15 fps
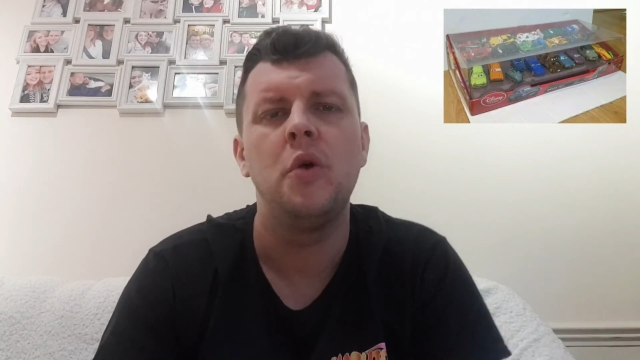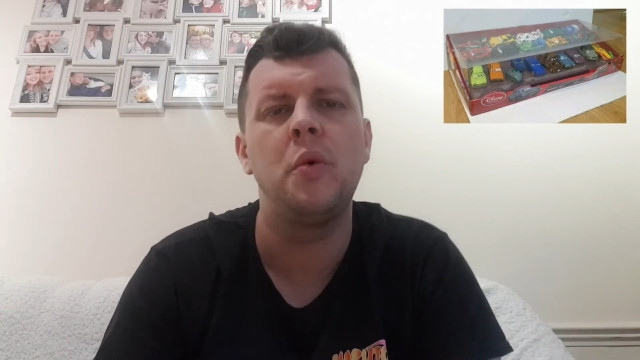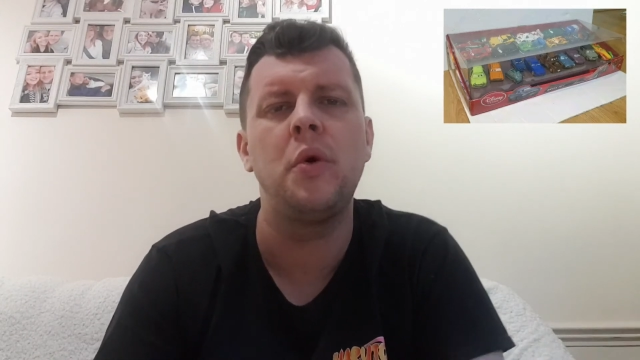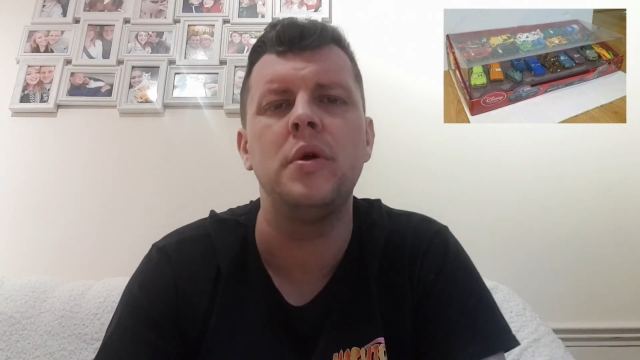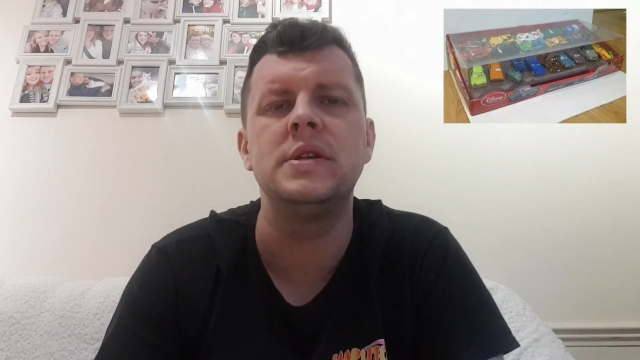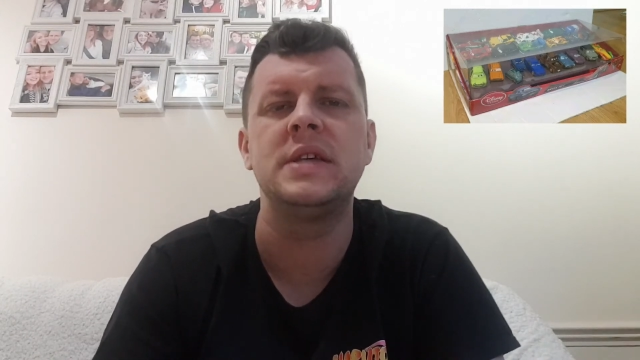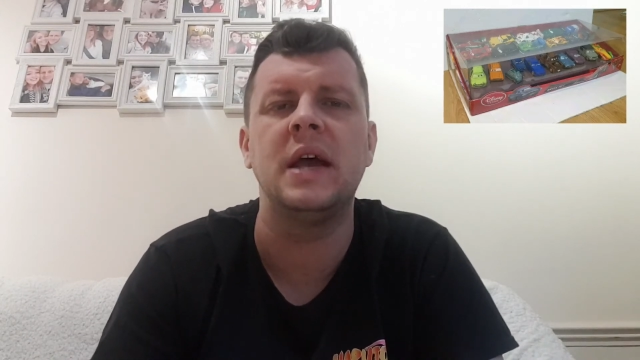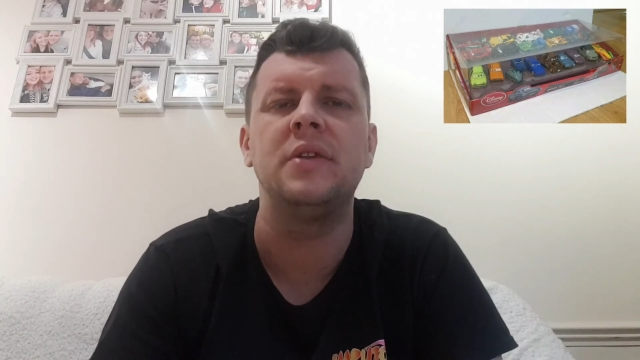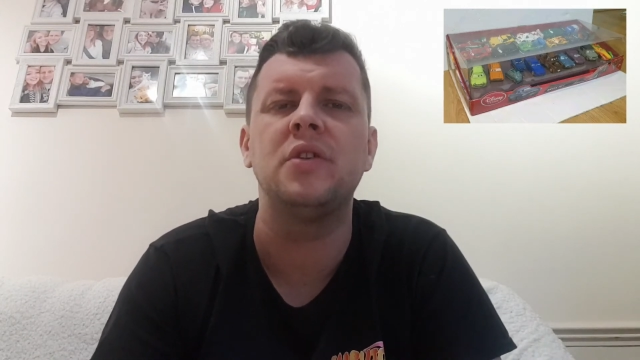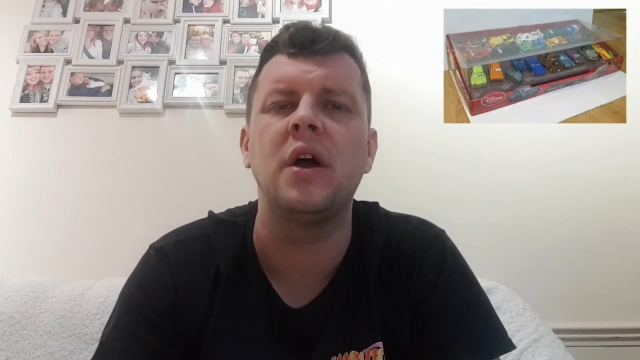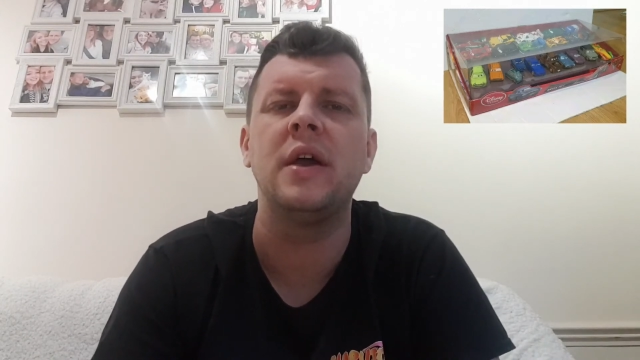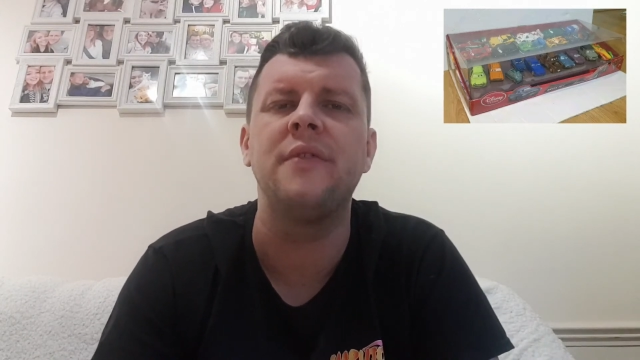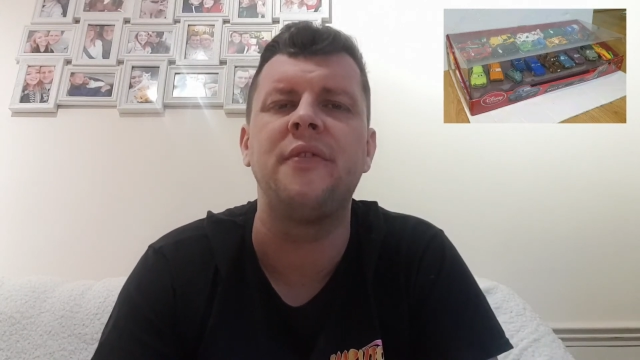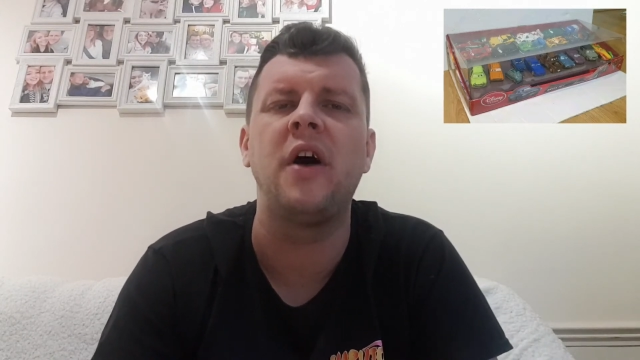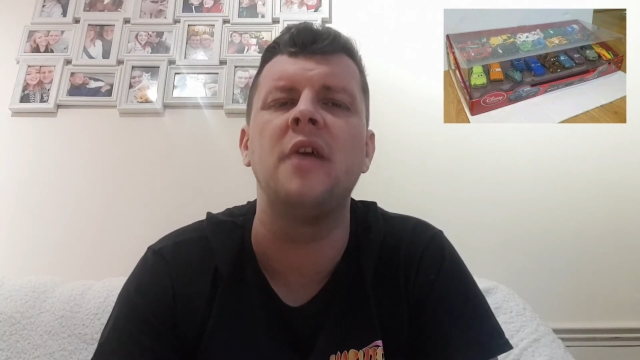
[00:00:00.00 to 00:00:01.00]
Will you take
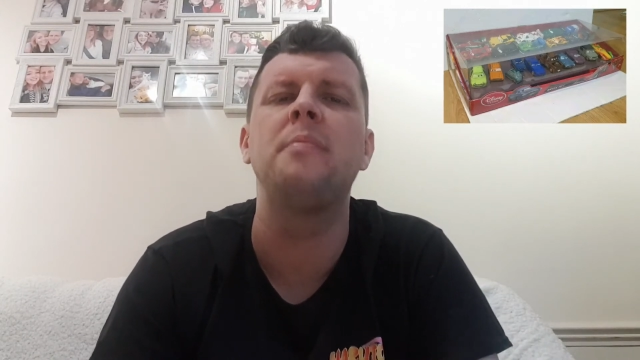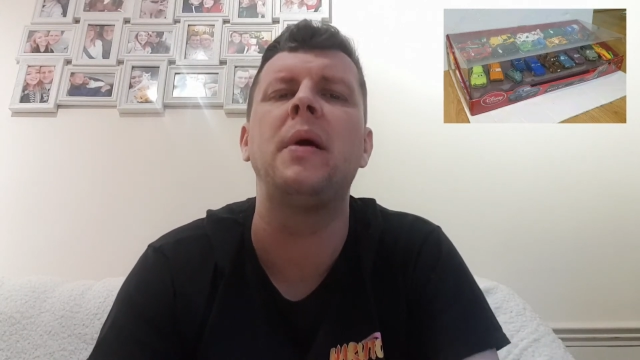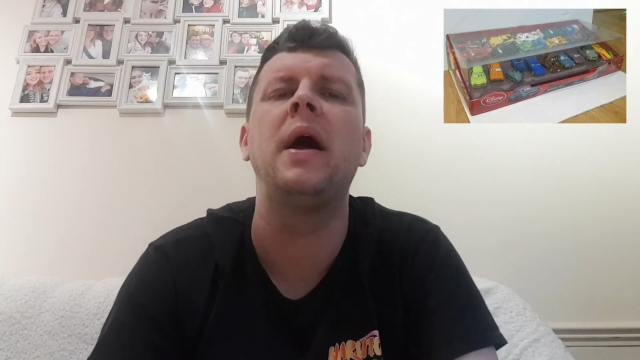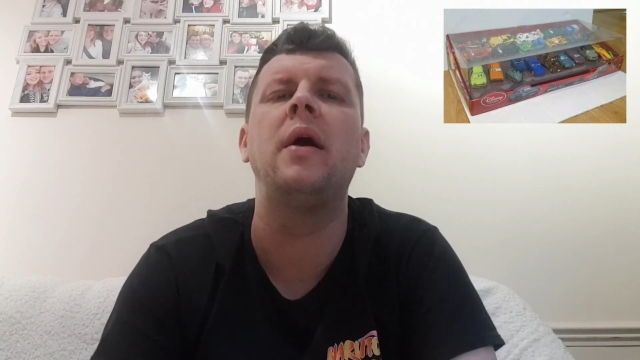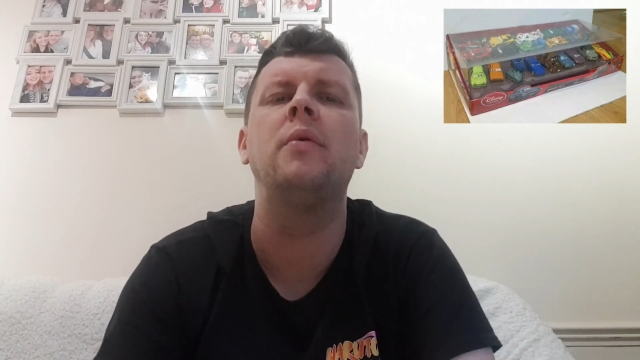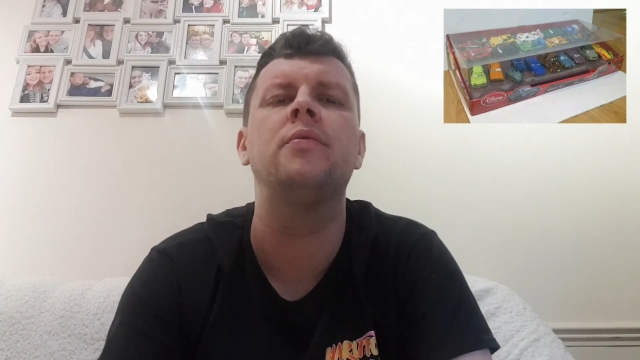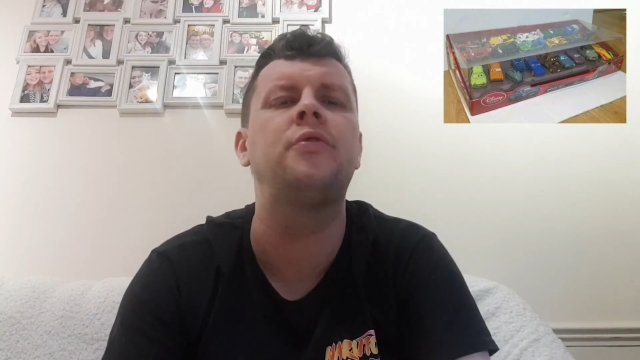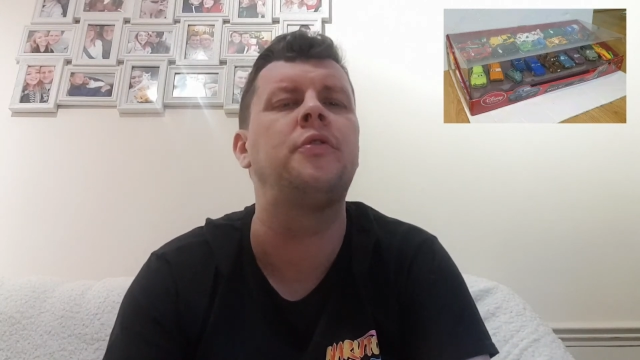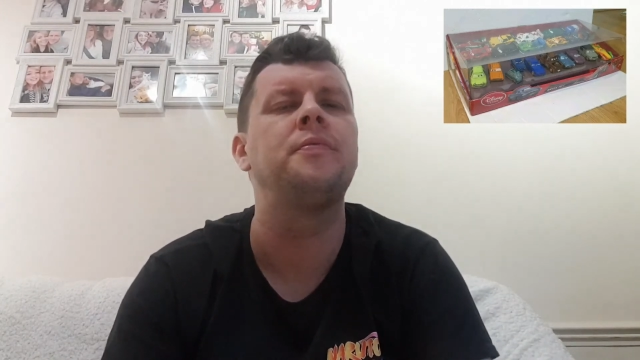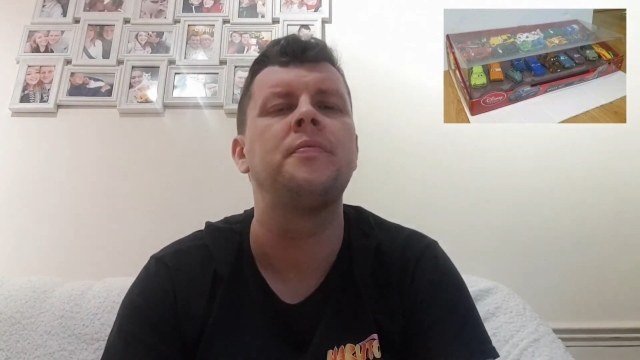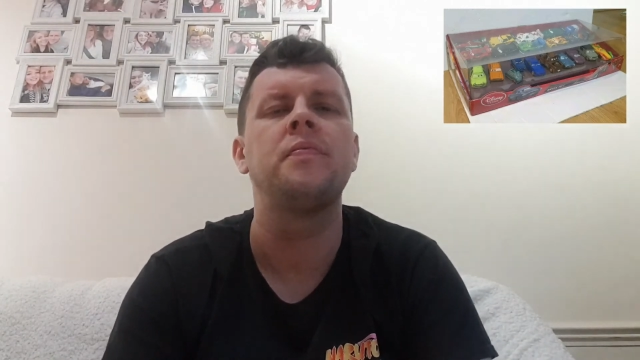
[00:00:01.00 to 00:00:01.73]
£95?